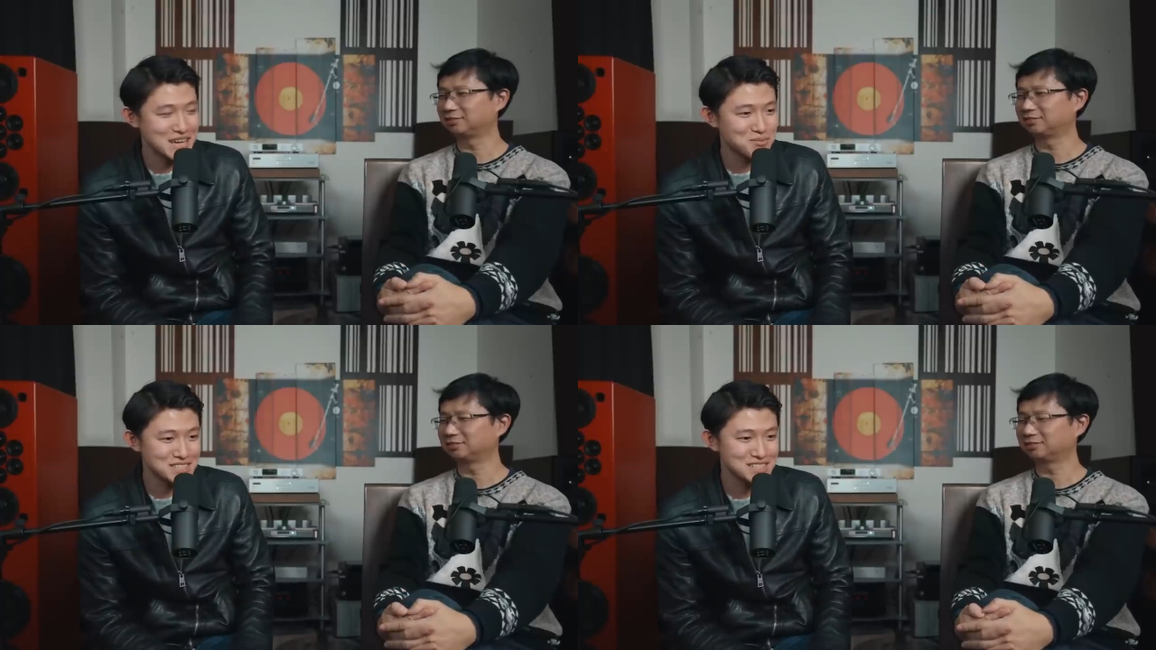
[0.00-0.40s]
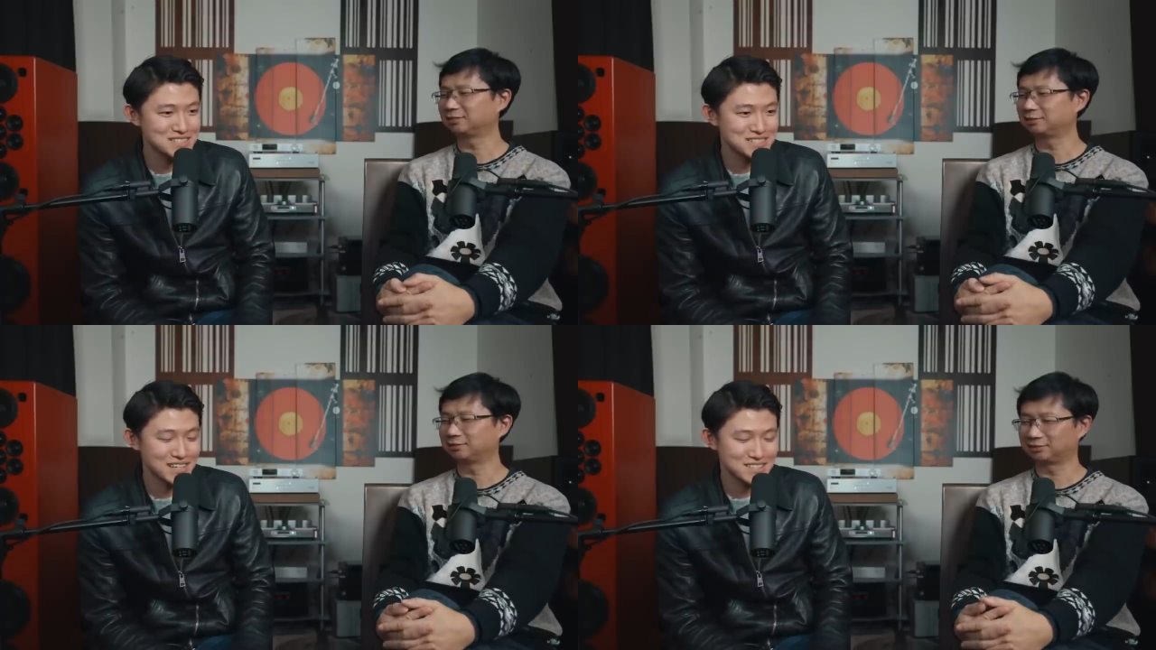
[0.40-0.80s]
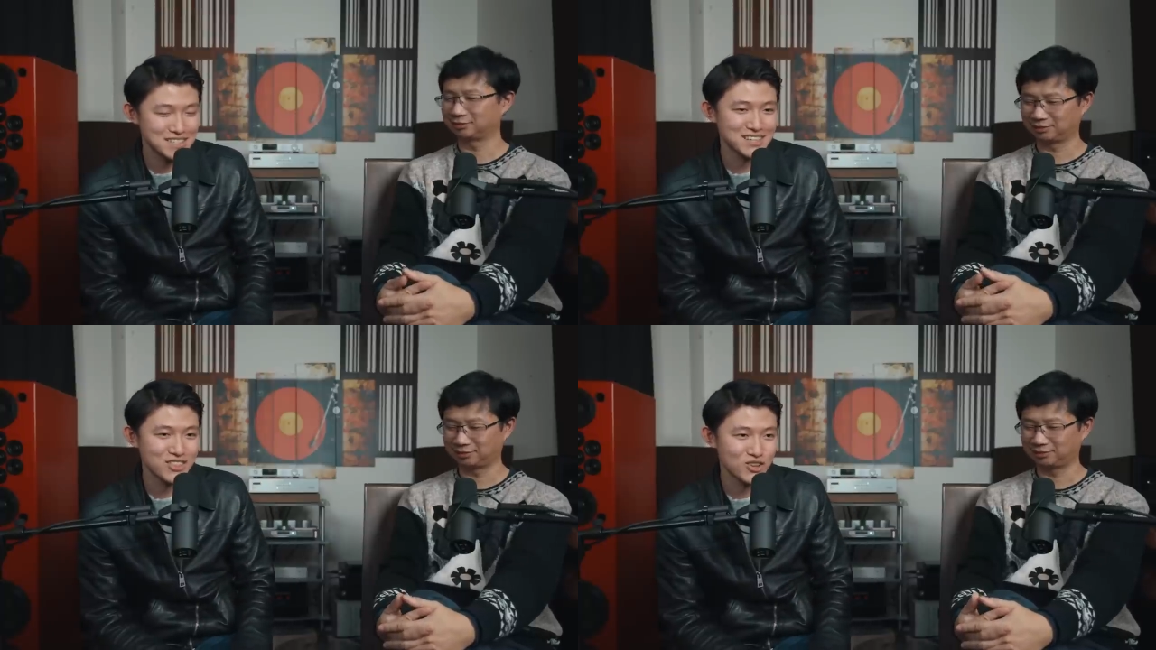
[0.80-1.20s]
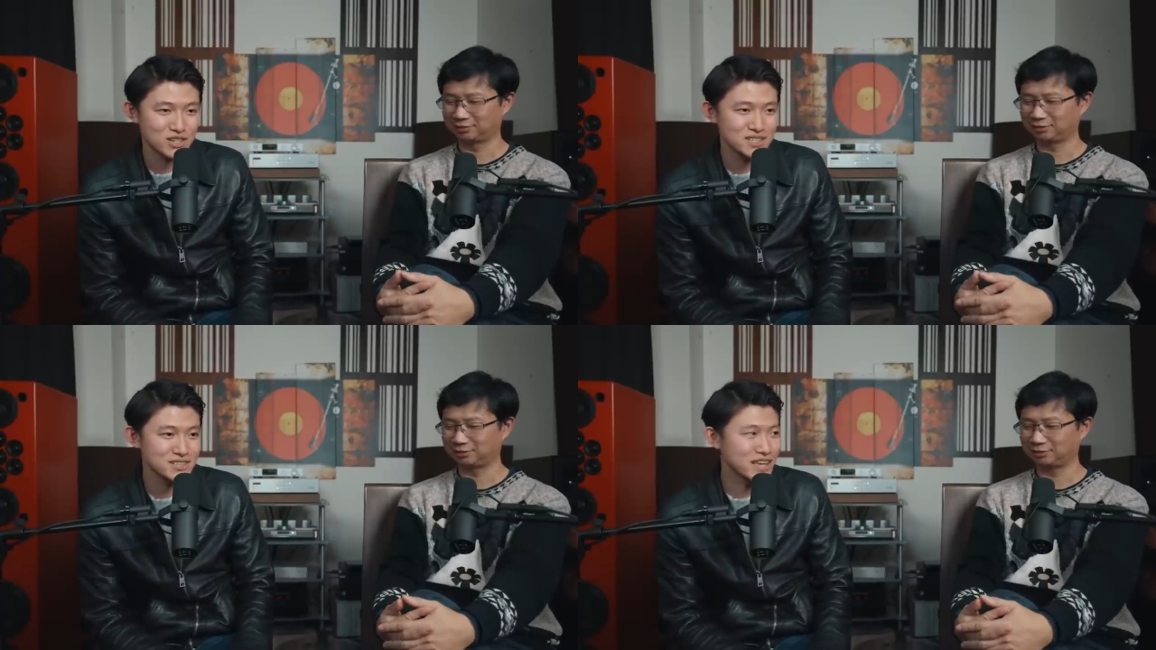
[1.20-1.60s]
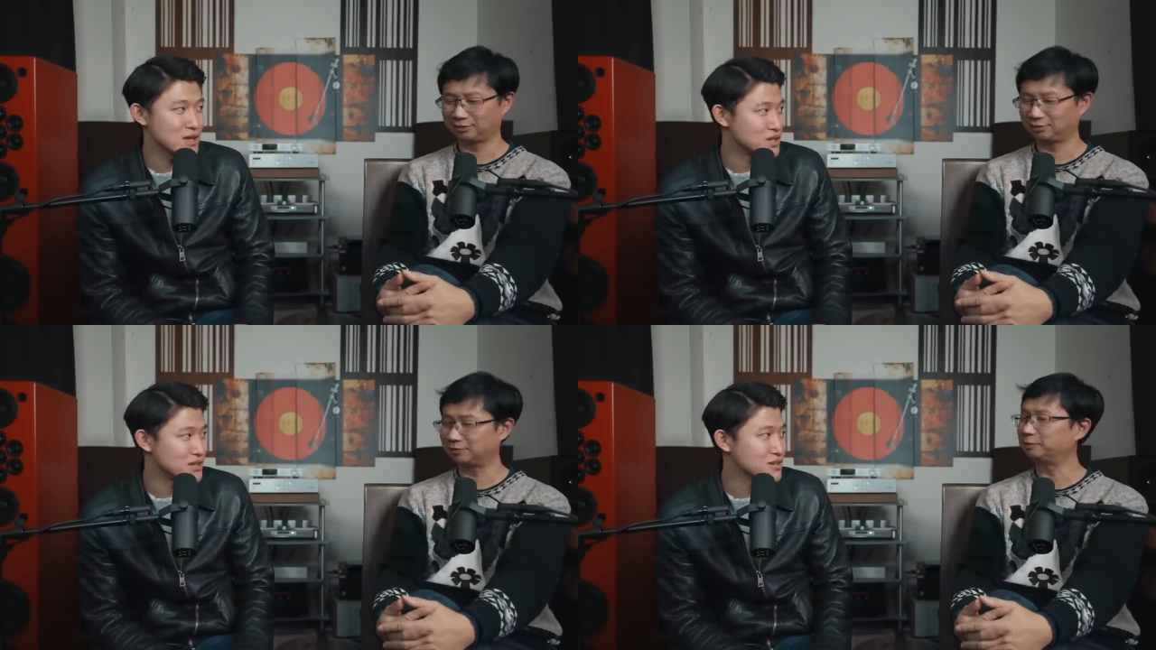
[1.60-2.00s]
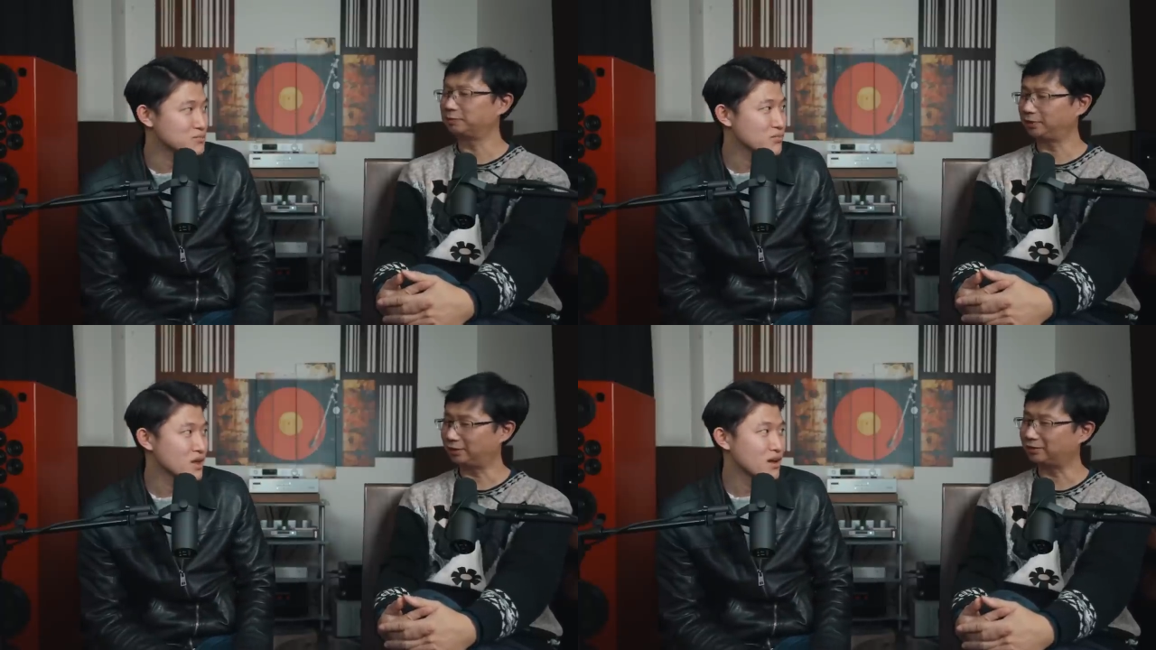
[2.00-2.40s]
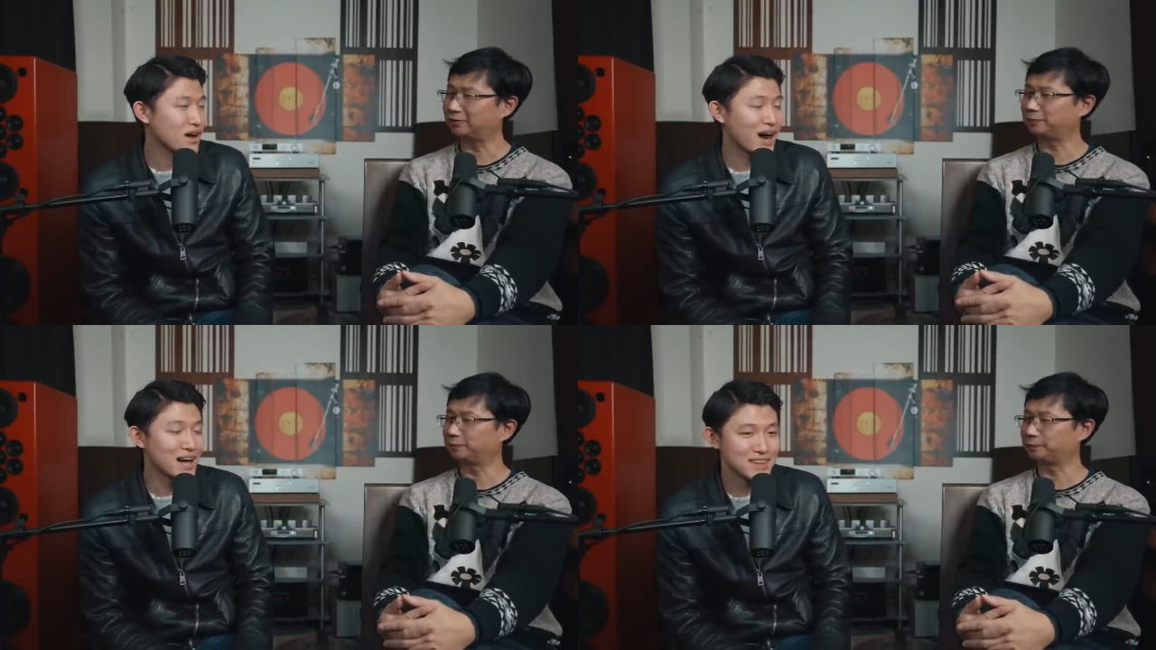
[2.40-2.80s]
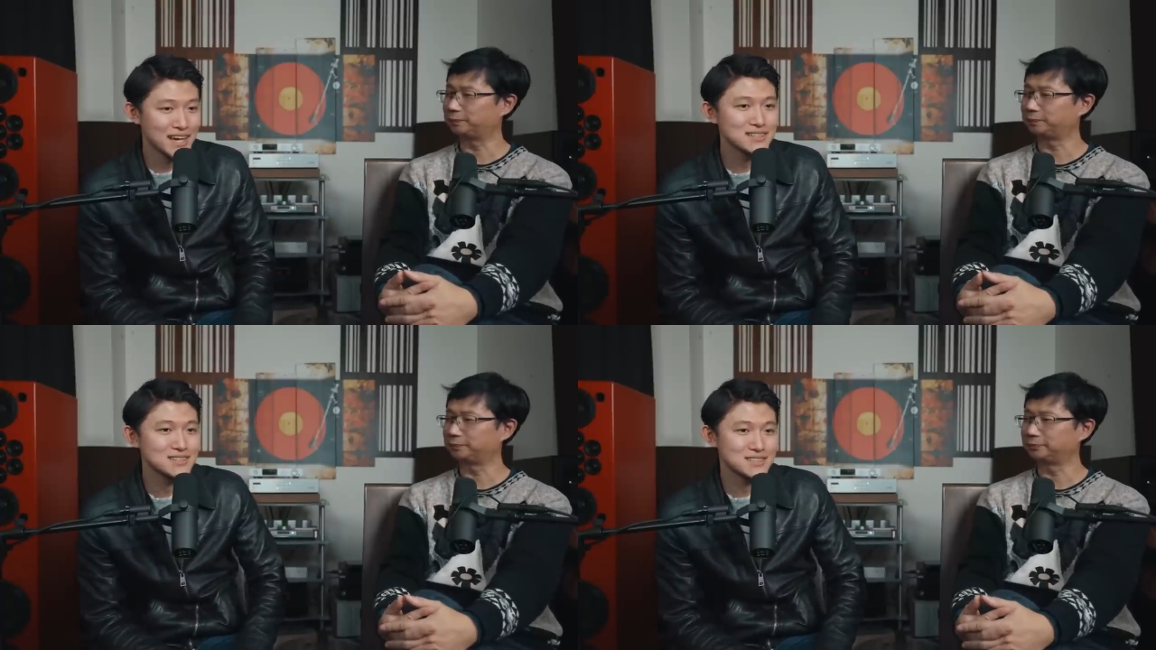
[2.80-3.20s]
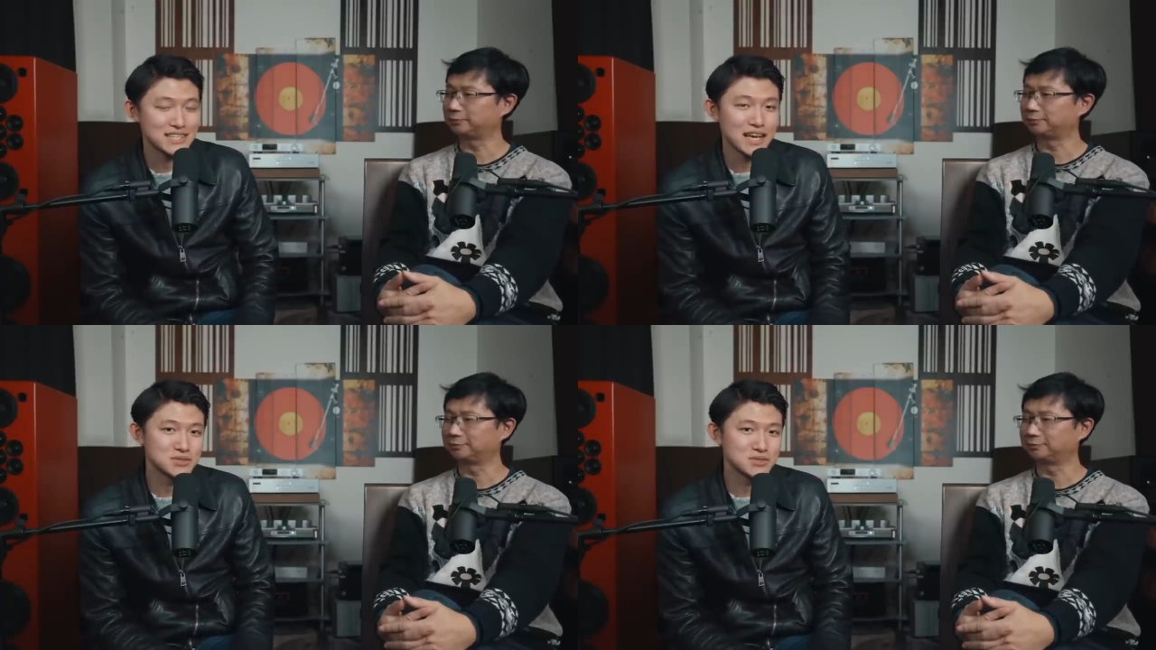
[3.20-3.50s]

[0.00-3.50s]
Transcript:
Speaker 1: MC60s and 30s and A beat it. Yes. I liked the